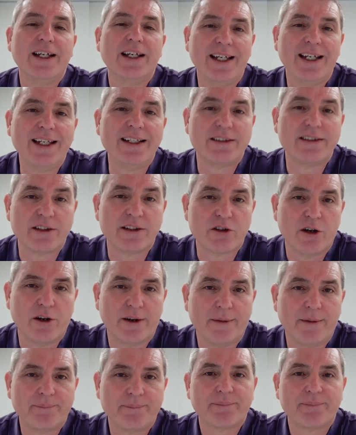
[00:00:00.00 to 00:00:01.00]
it's a
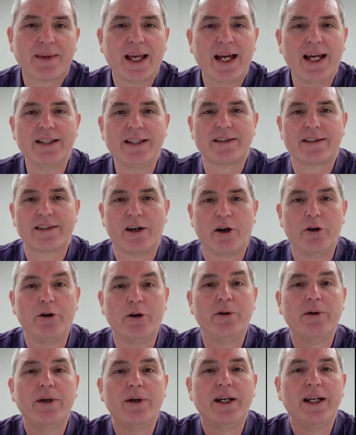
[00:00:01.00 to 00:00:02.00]
term. And
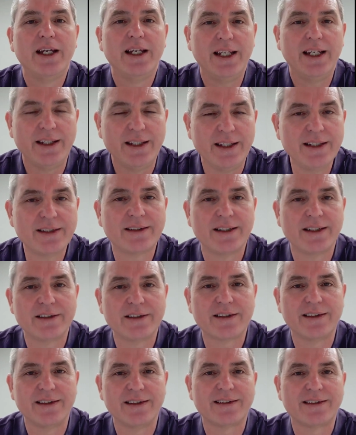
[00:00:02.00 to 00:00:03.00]
so in this
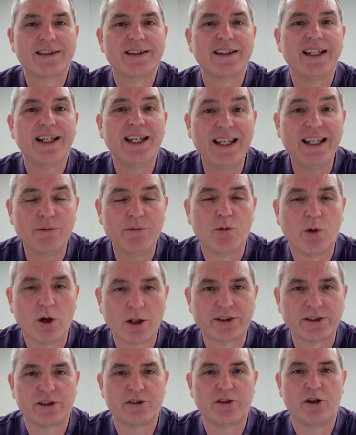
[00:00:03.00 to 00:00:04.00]
instance, it
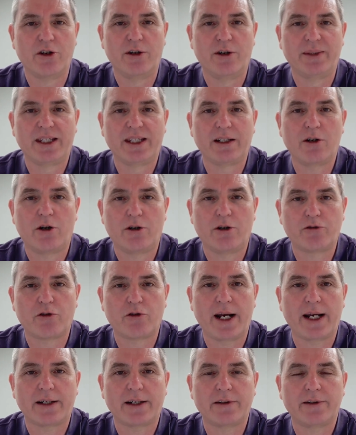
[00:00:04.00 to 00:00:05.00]
was a term of the
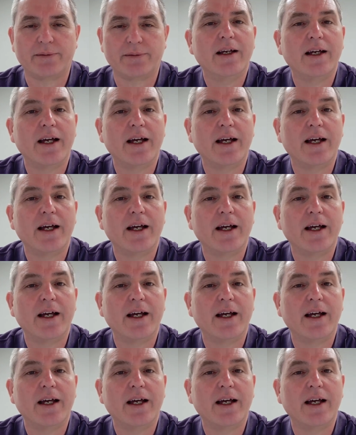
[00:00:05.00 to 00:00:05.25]
contract.